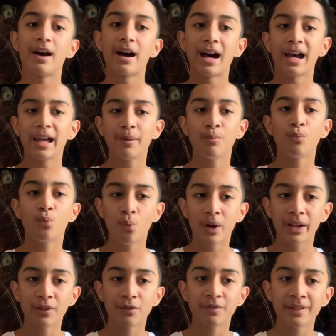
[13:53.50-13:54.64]
I'm
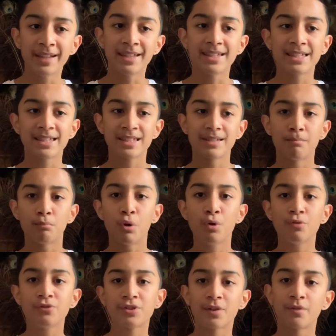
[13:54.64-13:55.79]
one of his
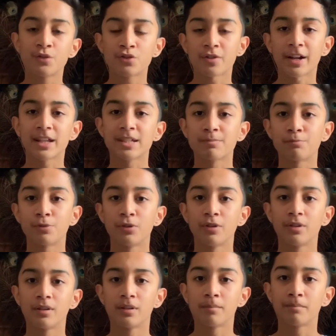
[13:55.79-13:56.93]
modes of
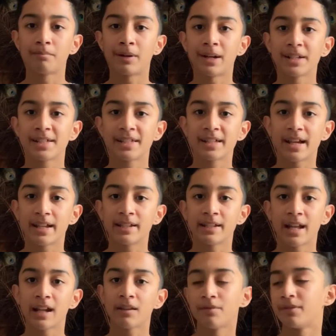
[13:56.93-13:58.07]
transport, Parsi and
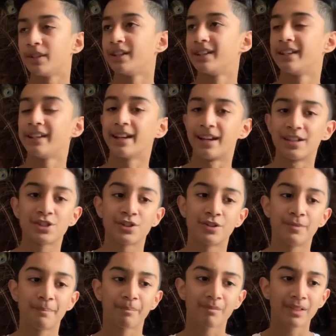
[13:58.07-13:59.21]
an elephant. Yeah,
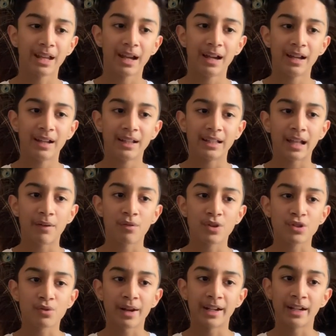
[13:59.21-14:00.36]
so that
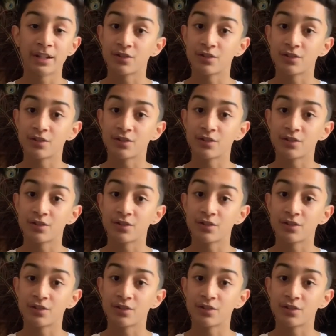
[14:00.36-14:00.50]
was quite an